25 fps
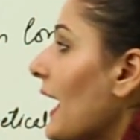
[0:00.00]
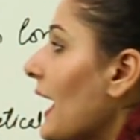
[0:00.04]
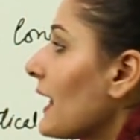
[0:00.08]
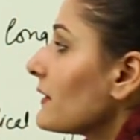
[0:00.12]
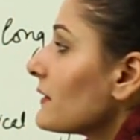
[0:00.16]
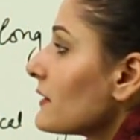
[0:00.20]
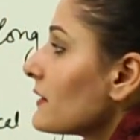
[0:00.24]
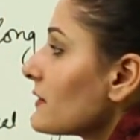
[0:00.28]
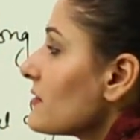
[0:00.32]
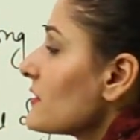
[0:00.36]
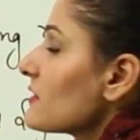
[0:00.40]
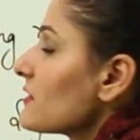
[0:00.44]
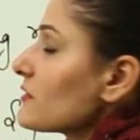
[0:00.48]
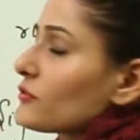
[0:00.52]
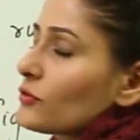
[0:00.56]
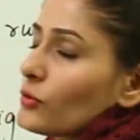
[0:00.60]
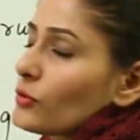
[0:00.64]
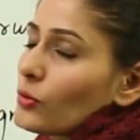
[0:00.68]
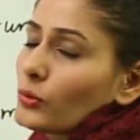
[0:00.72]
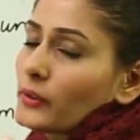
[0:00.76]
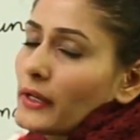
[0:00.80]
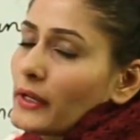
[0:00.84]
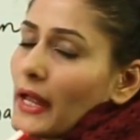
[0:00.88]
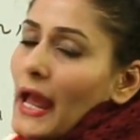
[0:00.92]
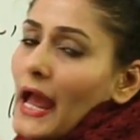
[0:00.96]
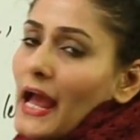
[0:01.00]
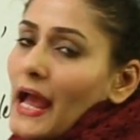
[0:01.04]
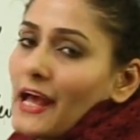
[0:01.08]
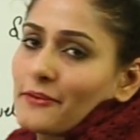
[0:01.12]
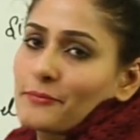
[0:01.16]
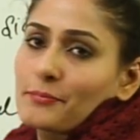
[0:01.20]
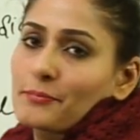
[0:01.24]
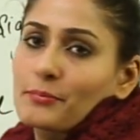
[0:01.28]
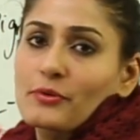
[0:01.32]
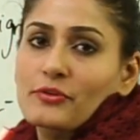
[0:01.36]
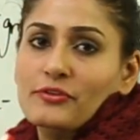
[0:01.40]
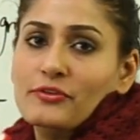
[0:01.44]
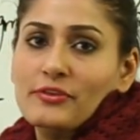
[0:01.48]
And this is known
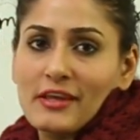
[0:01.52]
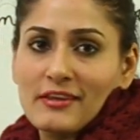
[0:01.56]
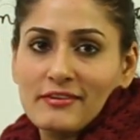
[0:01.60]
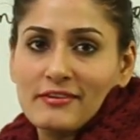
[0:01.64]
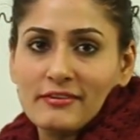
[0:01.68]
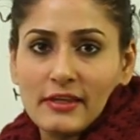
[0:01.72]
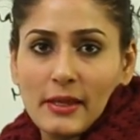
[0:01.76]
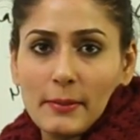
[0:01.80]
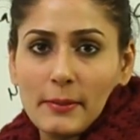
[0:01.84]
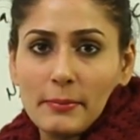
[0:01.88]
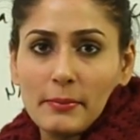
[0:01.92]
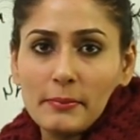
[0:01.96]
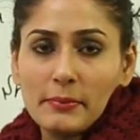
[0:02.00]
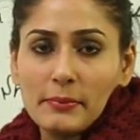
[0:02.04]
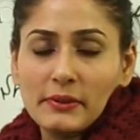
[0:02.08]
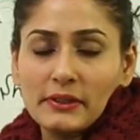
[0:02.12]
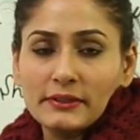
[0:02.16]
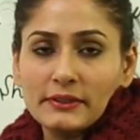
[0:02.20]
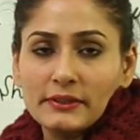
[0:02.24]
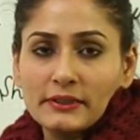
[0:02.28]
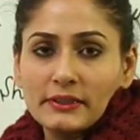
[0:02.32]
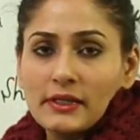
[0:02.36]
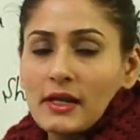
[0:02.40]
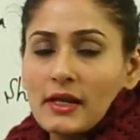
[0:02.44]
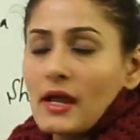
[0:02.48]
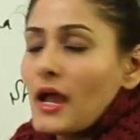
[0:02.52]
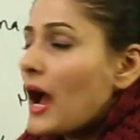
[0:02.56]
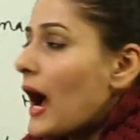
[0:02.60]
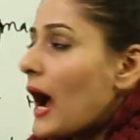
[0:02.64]
as process capability.